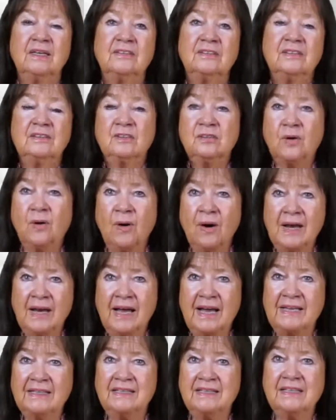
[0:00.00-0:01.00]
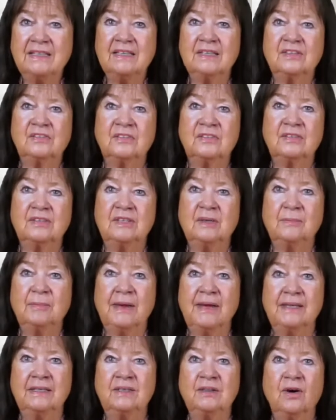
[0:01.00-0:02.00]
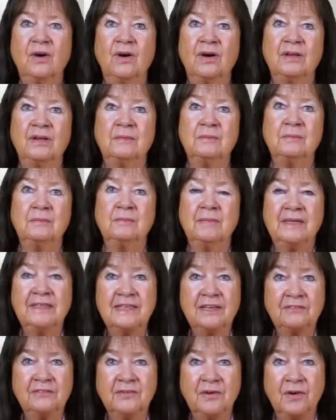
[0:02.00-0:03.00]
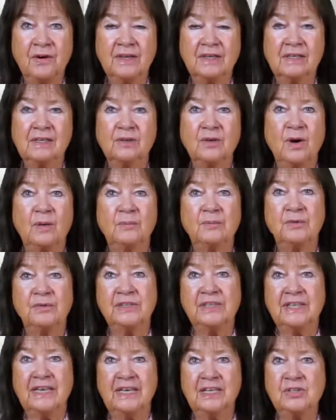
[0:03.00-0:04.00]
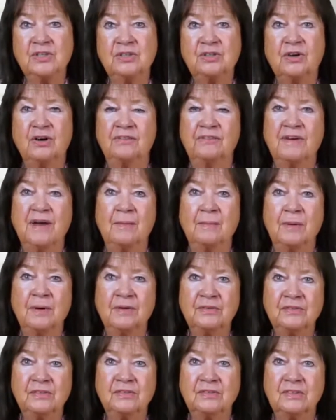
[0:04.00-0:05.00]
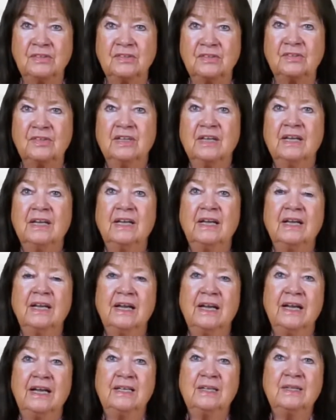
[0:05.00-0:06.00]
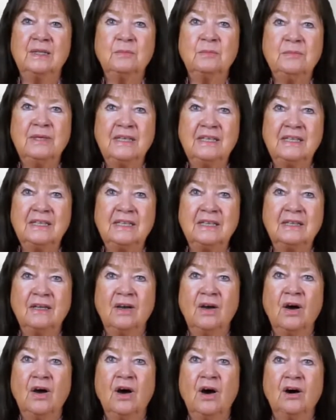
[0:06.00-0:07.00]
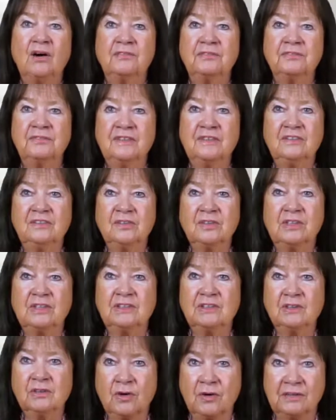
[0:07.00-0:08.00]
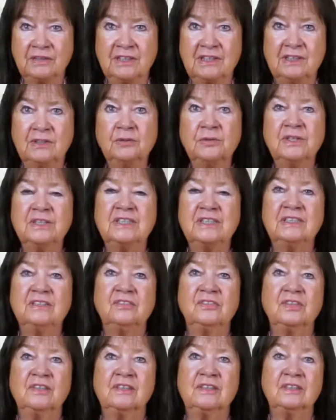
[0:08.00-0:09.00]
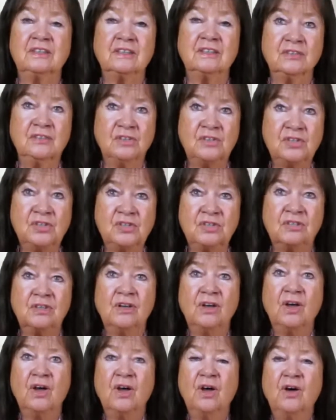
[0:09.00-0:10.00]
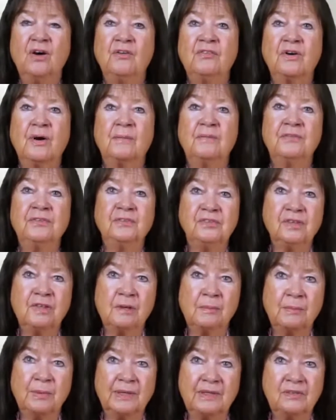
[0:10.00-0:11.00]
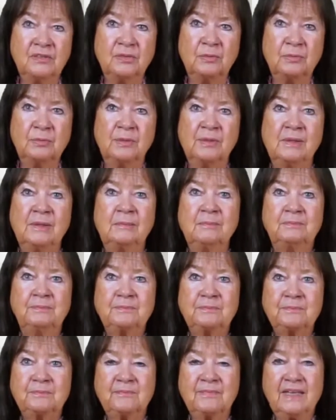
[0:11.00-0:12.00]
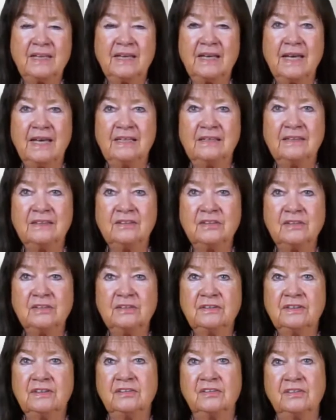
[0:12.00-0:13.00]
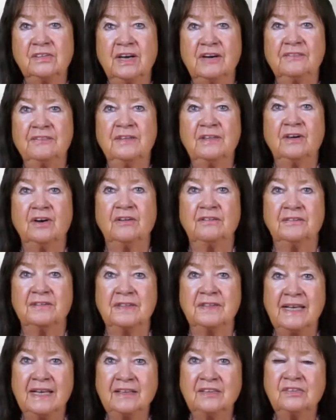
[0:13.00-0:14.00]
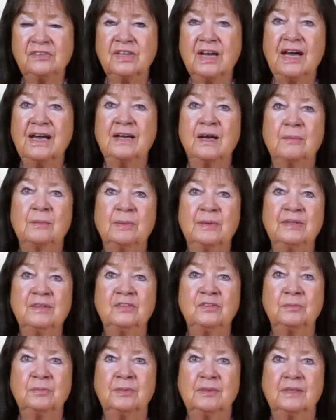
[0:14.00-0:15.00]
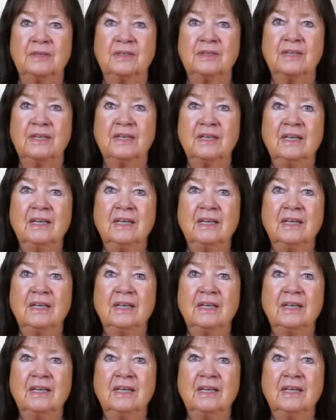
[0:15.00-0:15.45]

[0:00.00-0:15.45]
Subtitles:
Since all ideas depend on metaphorical communication of hypotheses and the meaning of discontinuities in the transition from physical principle and the discovery of the next higher principle,